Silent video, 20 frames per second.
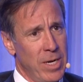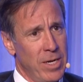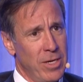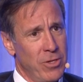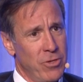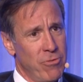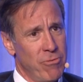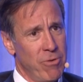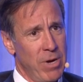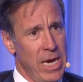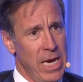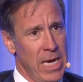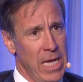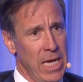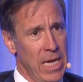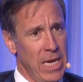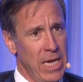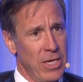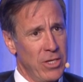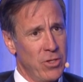
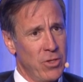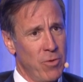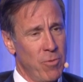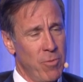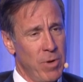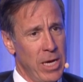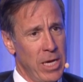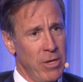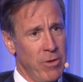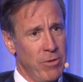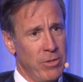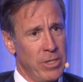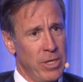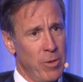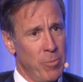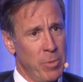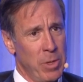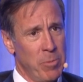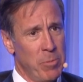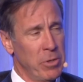Training is the way you tell
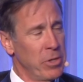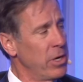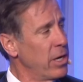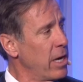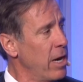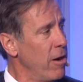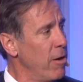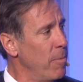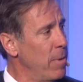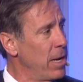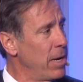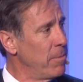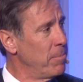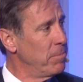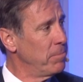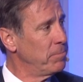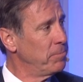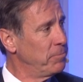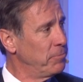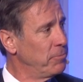people you care about them,
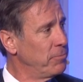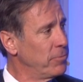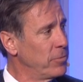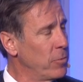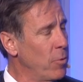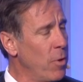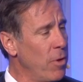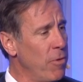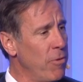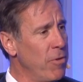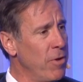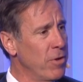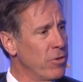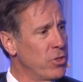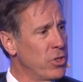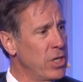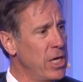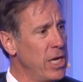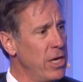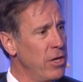whether they're
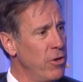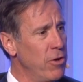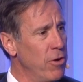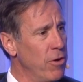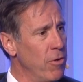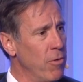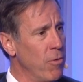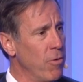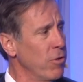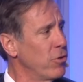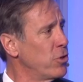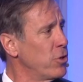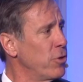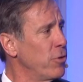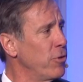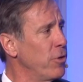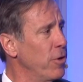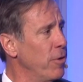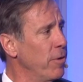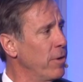senior or
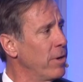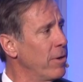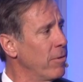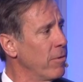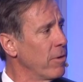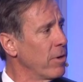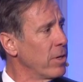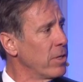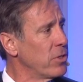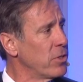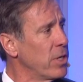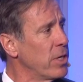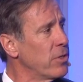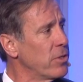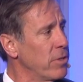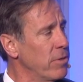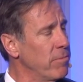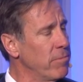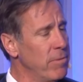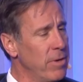junior in an
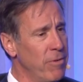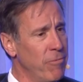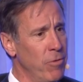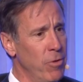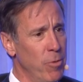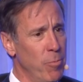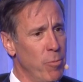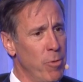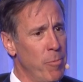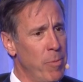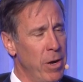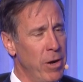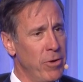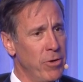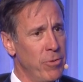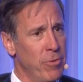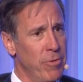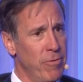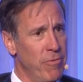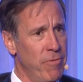organization. If you're prepared
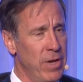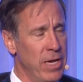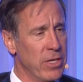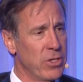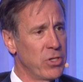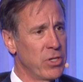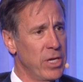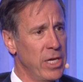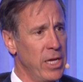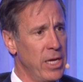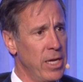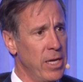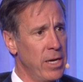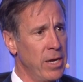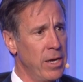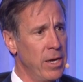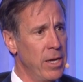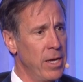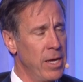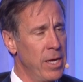to invest
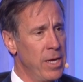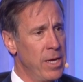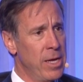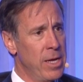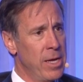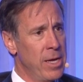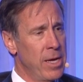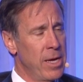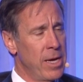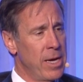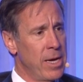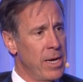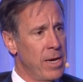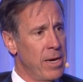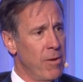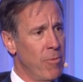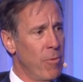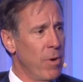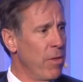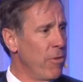in
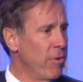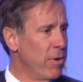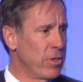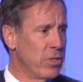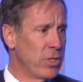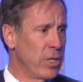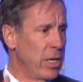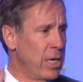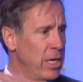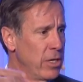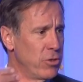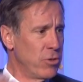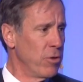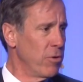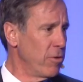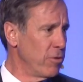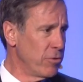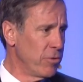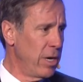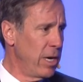whether it's an
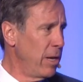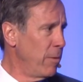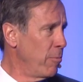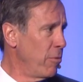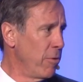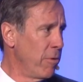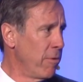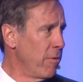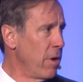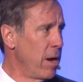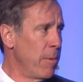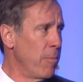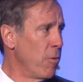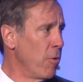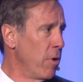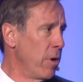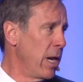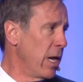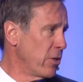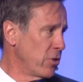internal training program
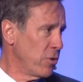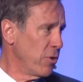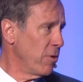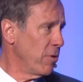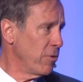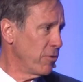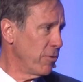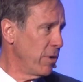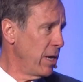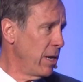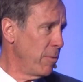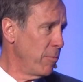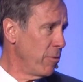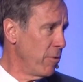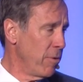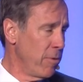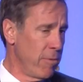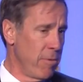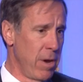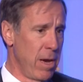or an external training
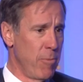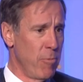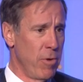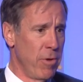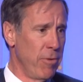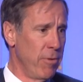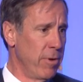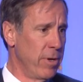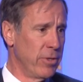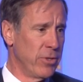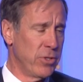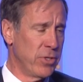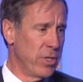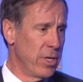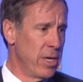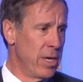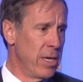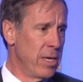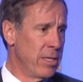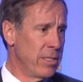program, whether
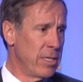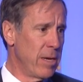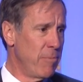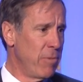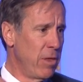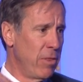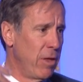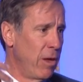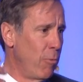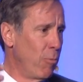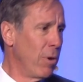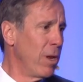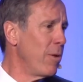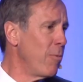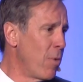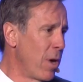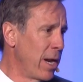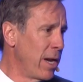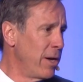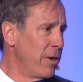it's something they really
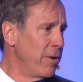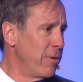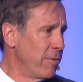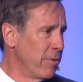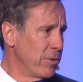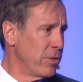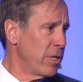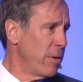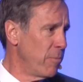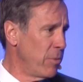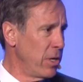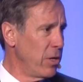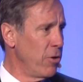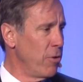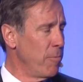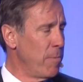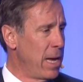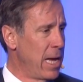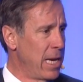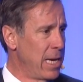want to do or something you're
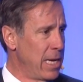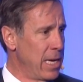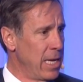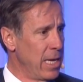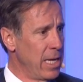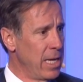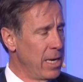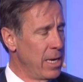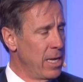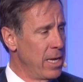mandating,